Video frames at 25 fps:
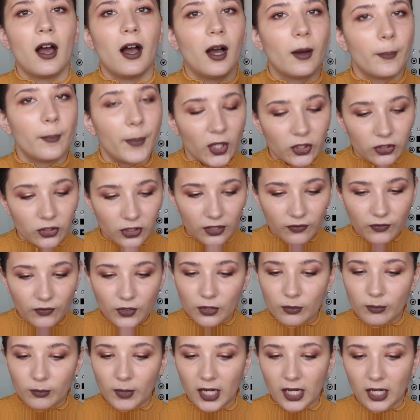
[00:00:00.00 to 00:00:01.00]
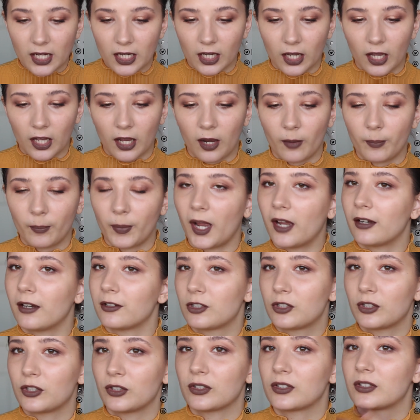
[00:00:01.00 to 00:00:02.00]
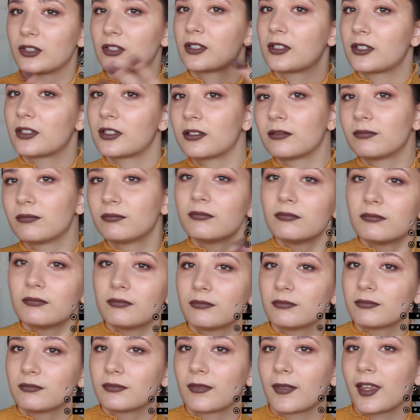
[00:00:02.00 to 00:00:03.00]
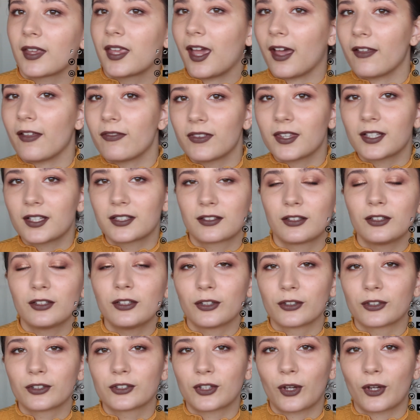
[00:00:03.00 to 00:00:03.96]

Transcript: a bunch of new makeup and just getting this look.